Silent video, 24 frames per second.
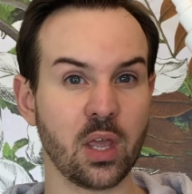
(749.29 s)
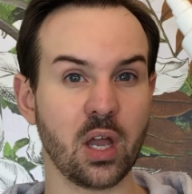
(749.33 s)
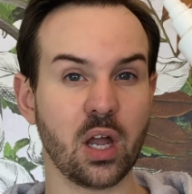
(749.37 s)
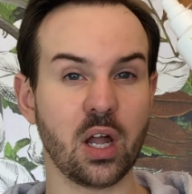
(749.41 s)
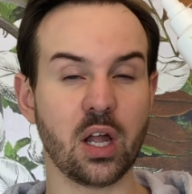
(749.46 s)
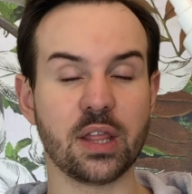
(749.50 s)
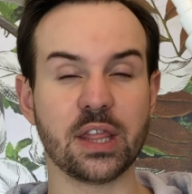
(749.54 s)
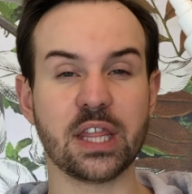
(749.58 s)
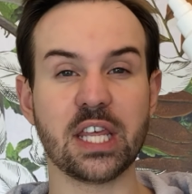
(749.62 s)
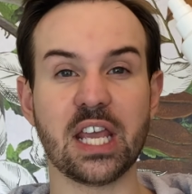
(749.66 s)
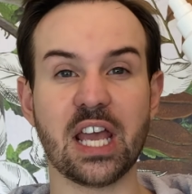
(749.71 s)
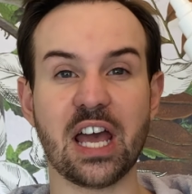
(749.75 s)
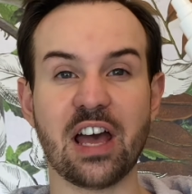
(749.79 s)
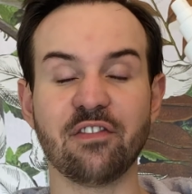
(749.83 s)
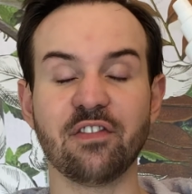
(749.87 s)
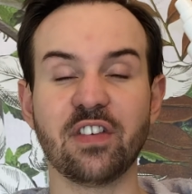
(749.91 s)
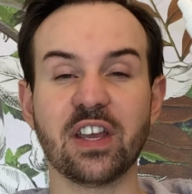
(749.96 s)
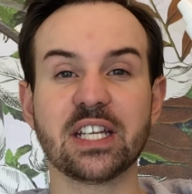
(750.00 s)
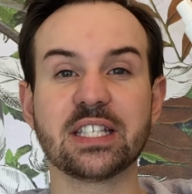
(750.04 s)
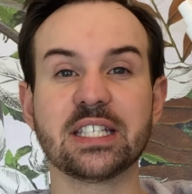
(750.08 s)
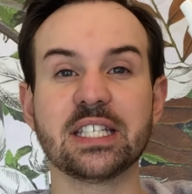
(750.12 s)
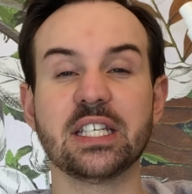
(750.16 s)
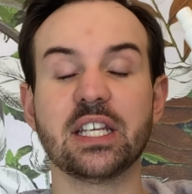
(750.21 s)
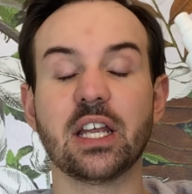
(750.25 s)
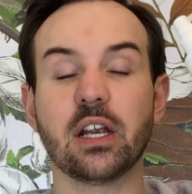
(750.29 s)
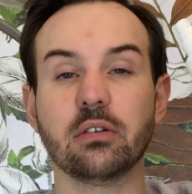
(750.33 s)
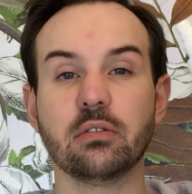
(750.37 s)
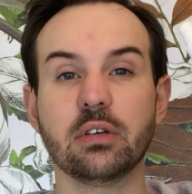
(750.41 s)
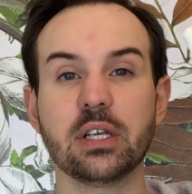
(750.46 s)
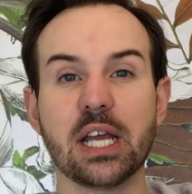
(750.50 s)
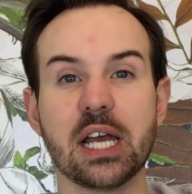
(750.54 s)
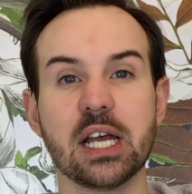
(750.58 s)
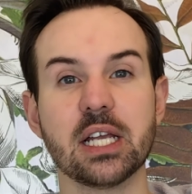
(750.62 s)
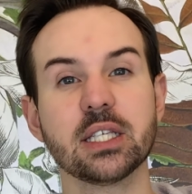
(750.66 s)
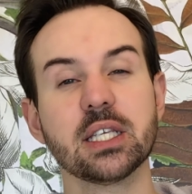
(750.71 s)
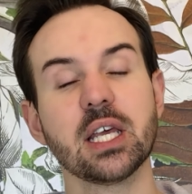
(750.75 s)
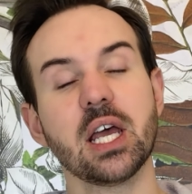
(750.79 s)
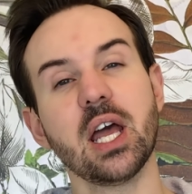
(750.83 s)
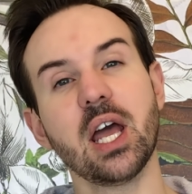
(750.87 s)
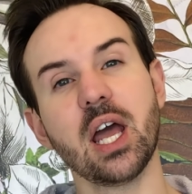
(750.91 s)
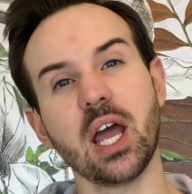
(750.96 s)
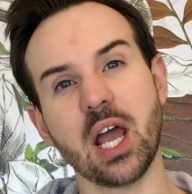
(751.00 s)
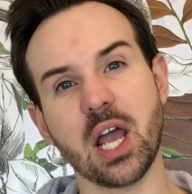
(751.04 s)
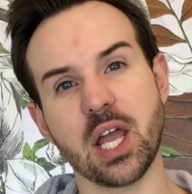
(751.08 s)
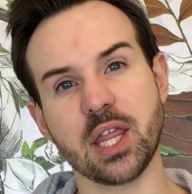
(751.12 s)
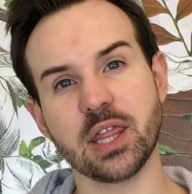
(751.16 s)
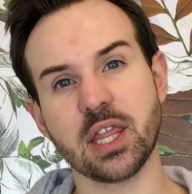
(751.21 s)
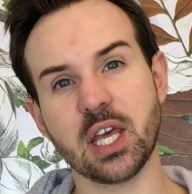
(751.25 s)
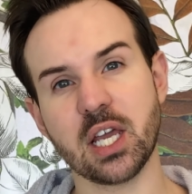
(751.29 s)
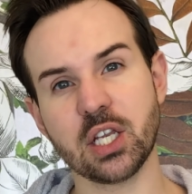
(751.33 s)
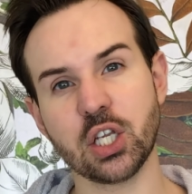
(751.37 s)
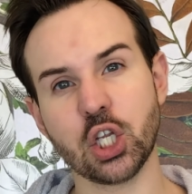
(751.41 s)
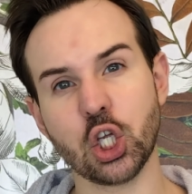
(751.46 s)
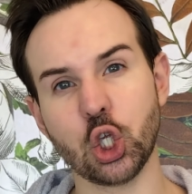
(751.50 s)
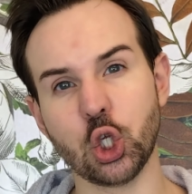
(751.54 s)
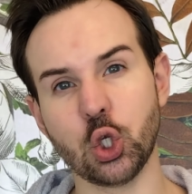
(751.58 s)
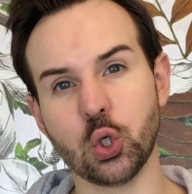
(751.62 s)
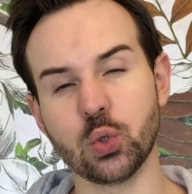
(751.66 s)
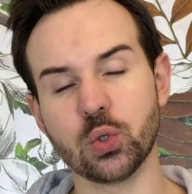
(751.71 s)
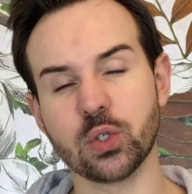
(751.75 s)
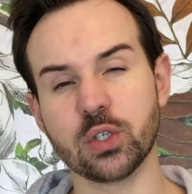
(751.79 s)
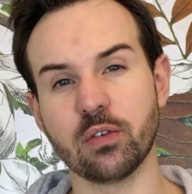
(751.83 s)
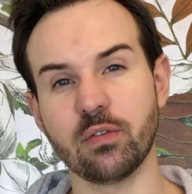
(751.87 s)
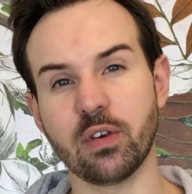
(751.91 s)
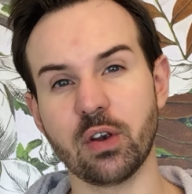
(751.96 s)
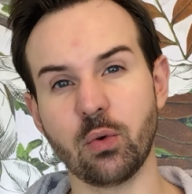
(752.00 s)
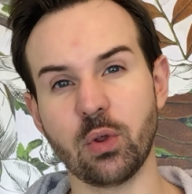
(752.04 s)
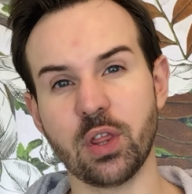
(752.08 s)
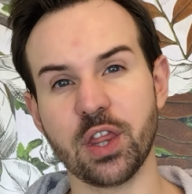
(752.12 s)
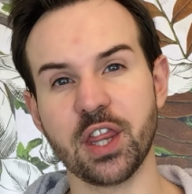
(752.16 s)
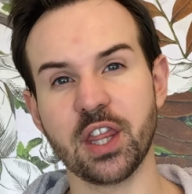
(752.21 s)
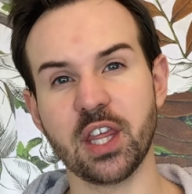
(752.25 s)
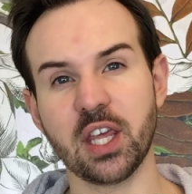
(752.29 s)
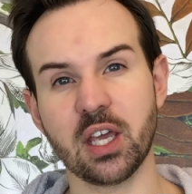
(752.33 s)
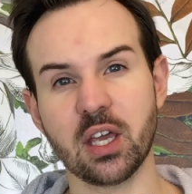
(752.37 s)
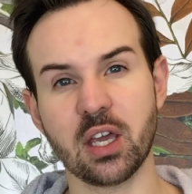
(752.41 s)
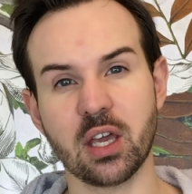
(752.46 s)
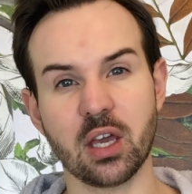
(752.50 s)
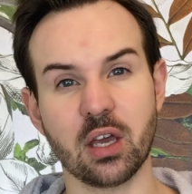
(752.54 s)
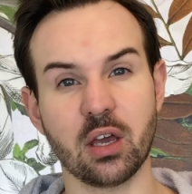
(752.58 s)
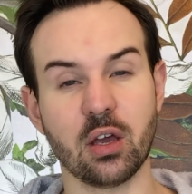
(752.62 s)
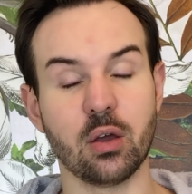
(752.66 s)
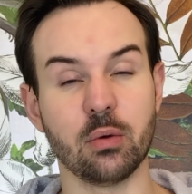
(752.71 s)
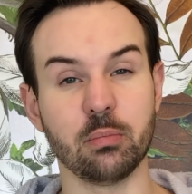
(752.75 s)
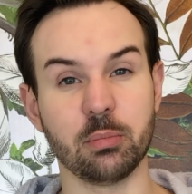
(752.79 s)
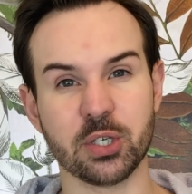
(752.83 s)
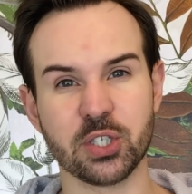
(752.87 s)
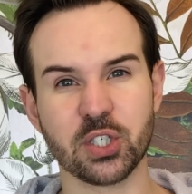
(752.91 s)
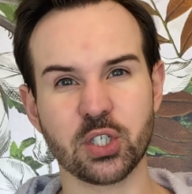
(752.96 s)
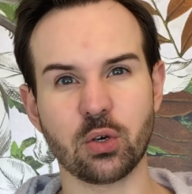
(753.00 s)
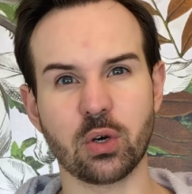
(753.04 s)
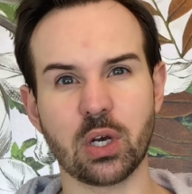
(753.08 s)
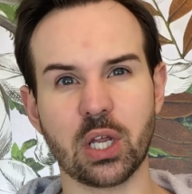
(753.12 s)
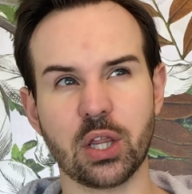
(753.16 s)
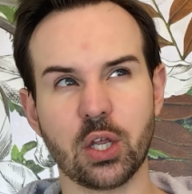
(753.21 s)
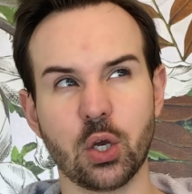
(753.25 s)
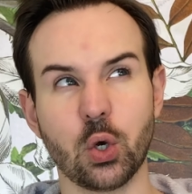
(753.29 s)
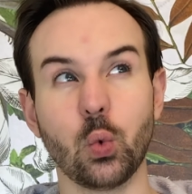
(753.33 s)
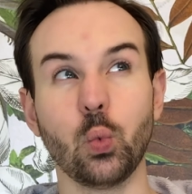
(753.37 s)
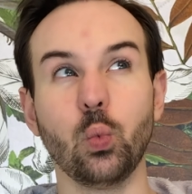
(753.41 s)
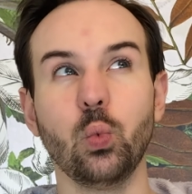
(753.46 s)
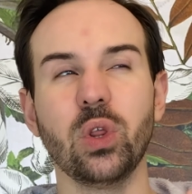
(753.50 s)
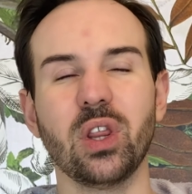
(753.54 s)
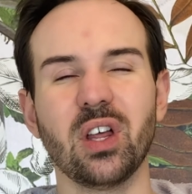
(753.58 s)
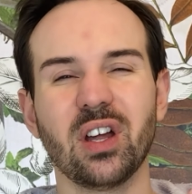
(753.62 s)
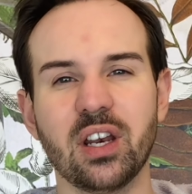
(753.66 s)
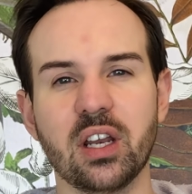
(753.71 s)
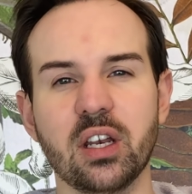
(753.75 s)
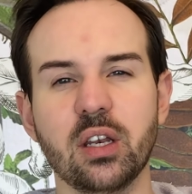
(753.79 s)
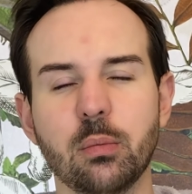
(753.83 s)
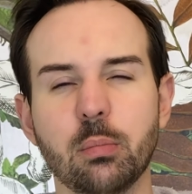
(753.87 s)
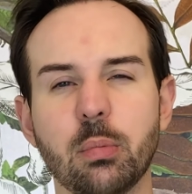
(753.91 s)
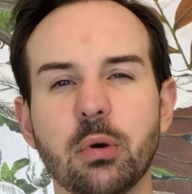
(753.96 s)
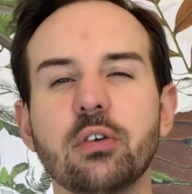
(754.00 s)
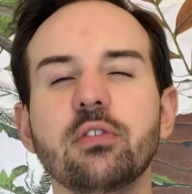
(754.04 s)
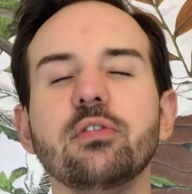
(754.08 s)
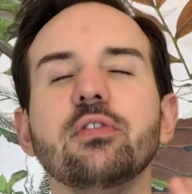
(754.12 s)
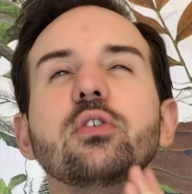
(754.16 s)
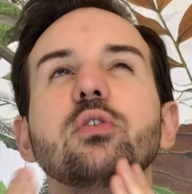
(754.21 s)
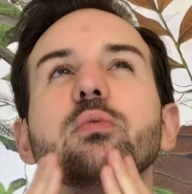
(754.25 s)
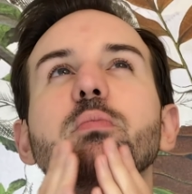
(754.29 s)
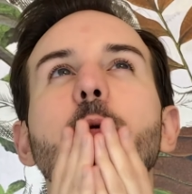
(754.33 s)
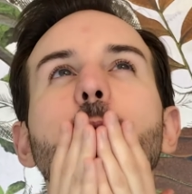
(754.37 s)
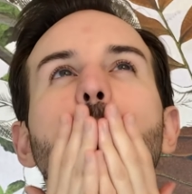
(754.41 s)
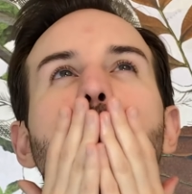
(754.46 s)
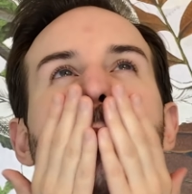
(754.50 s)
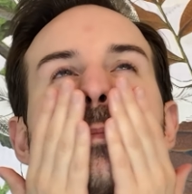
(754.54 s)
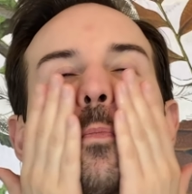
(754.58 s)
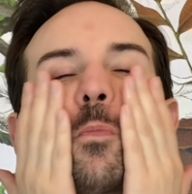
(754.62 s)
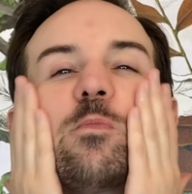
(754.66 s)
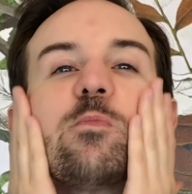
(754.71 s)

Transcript: on the affected areas and then use a very thick uh, moisturizer without any perfume